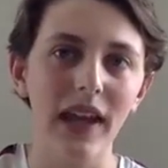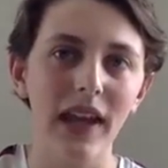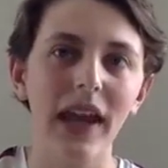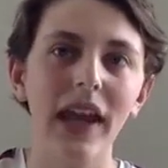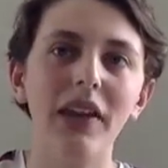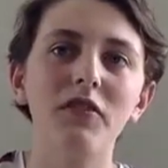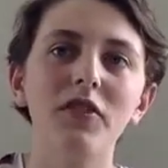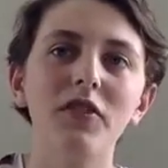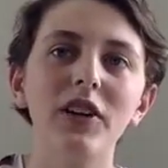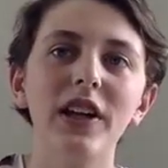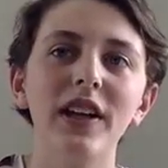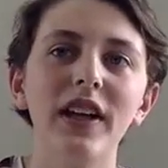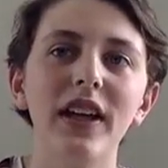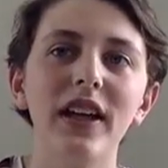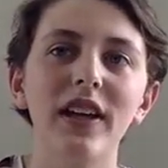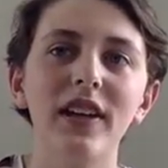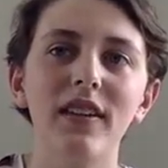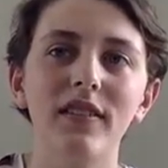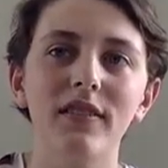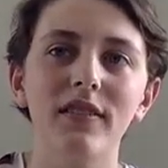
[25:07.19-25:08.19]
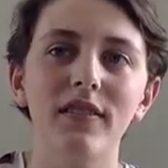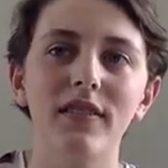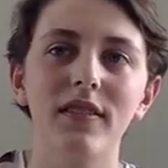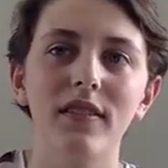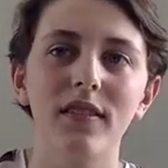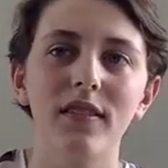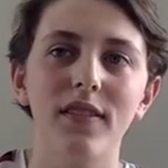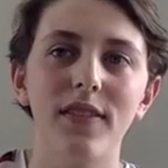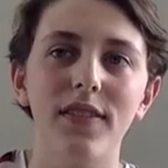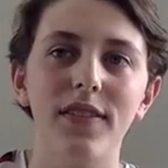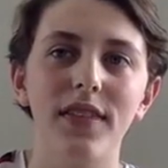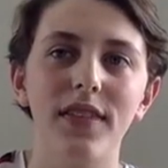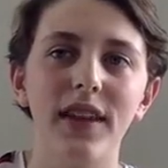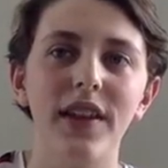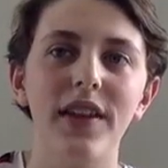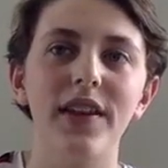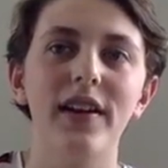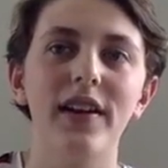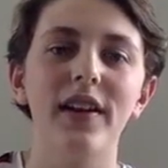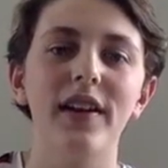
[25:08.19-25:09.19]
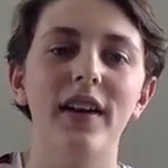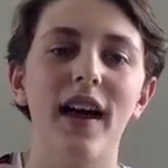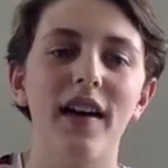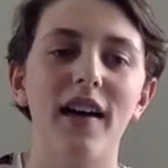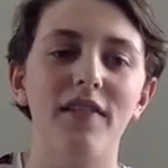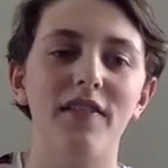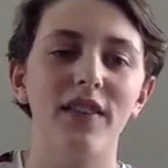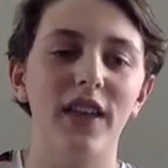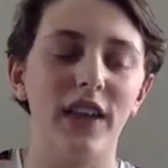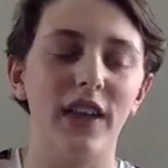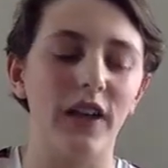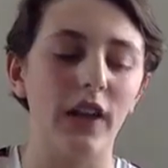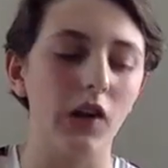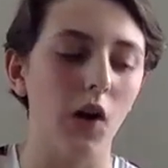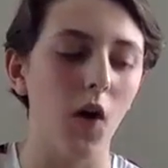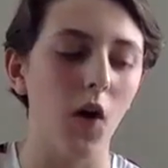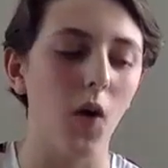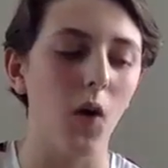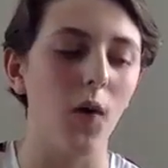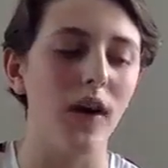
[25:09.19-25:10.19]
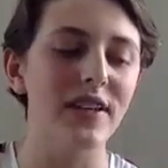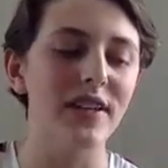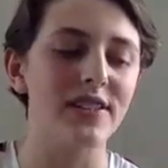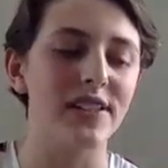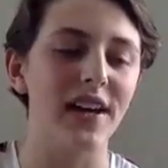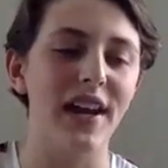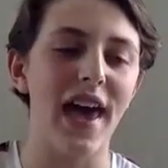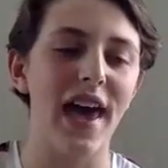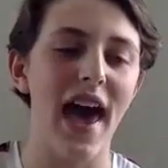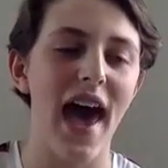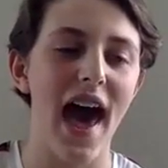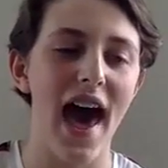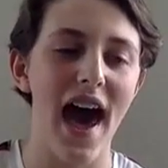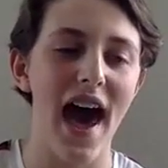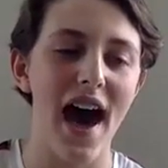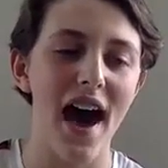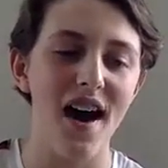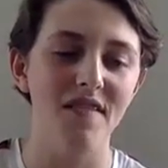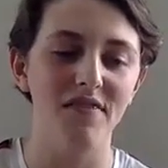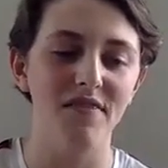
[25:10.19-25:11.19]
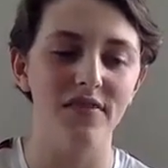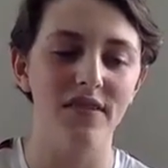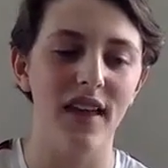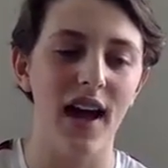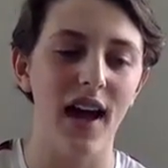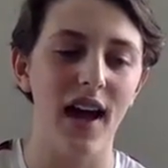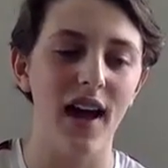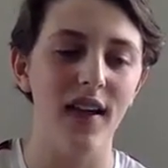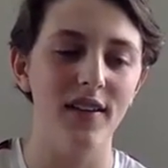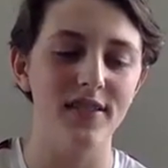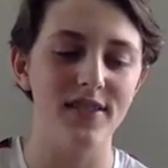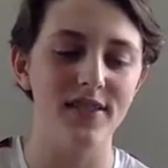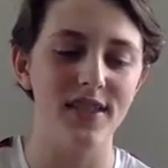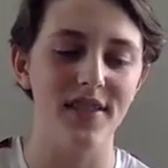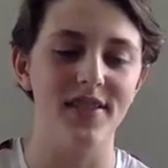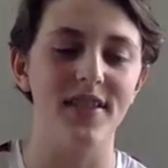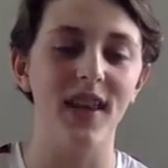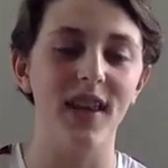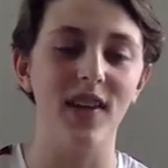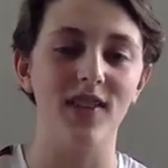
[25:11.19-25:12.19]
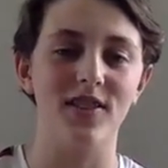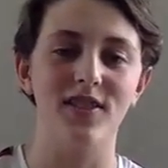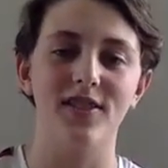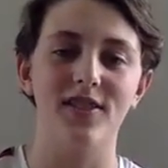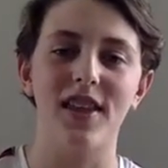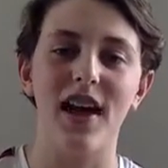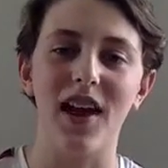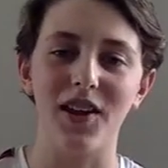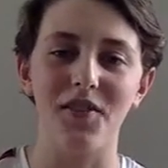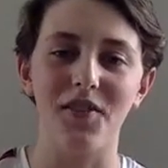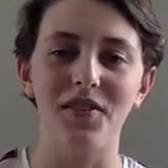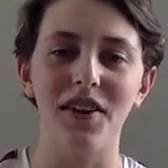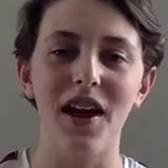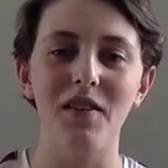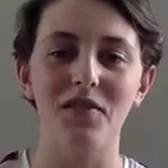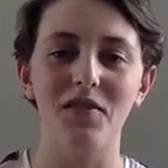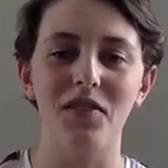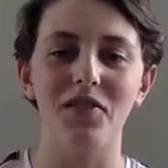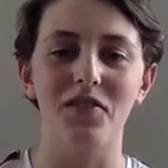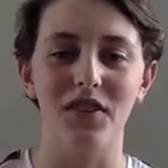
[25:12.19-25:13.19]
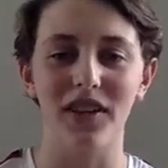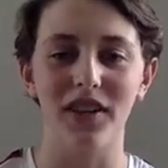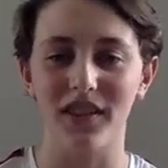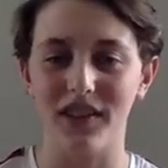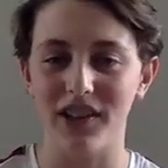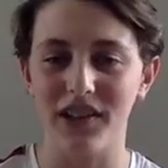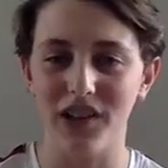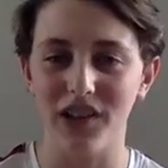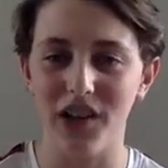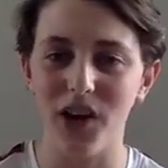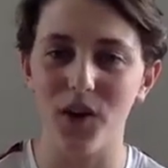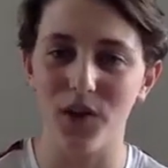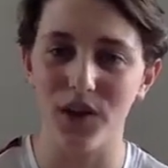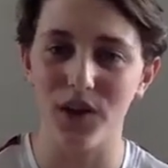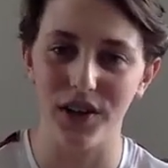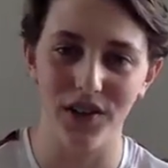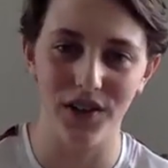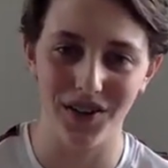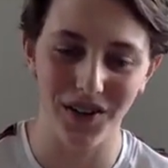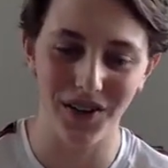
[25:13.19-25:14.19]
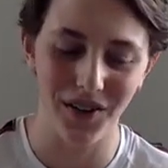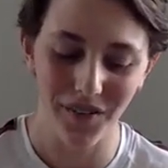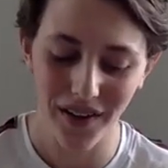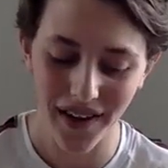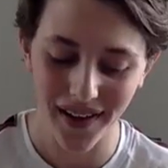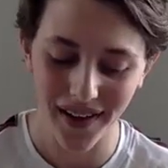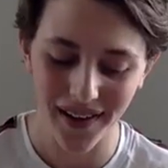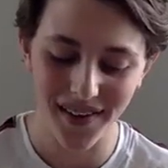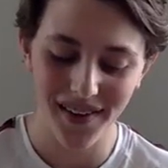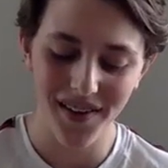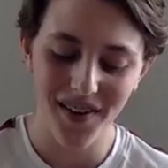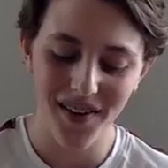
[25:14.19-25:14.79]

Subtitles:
And really, theater, I feel like you're always going to have that sensation that you never really know what you're doing,